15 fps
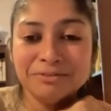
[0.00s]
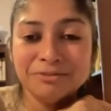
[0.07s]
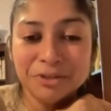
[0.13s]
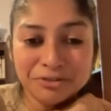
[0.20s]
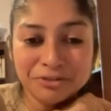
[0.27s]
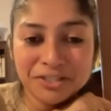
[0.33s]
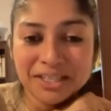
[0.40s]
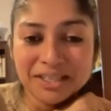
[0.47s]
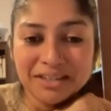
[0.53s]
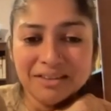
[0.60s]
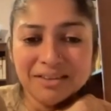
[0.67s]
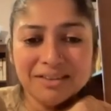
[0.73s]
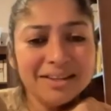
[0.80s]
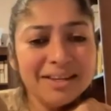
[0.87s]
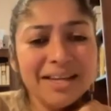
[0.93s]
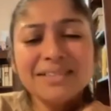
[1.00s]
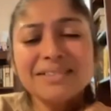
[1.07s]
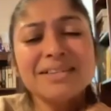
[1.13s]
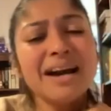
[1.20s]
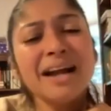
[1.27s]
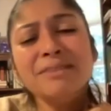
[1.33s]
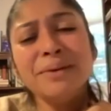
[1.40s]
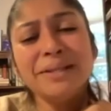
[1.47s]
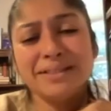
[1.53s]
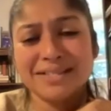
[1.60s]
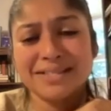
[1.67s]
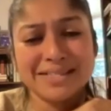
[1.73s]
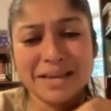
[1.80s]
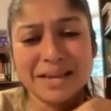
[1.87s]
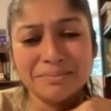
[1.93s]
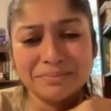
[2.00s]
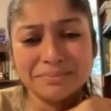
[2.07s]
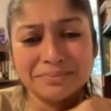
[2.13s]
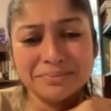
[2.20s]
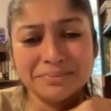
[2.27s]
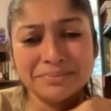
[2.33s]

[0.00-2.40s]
50, it can't be the same.